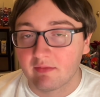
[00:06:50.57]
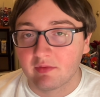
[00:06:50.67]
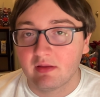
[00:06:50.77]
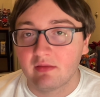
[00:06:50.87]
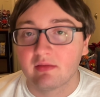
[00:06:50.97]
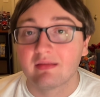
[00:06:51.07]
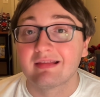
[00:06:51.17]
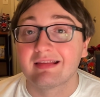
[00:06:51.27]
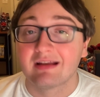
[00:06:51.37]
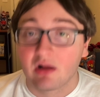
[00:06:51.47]
of things, this is
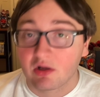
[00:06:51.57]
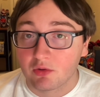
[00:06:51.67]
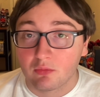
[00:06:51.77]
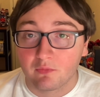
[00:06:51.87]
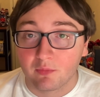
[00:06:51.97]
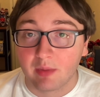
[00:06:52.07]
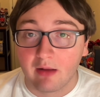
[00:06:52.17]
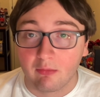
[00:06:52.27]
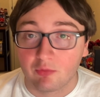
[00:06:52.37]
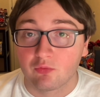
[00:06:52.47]
Zen-Aku from
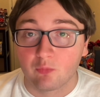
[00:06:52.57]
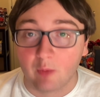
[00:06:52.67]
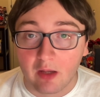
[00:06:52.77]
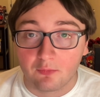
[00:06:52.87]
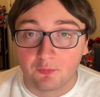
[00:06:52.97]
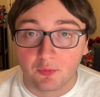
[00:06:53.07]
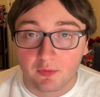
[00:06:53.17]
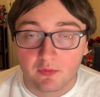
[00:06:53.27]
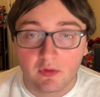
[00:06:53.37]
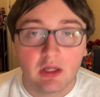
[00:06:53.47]
Power Rangers Wild
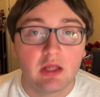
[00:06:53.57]
Force.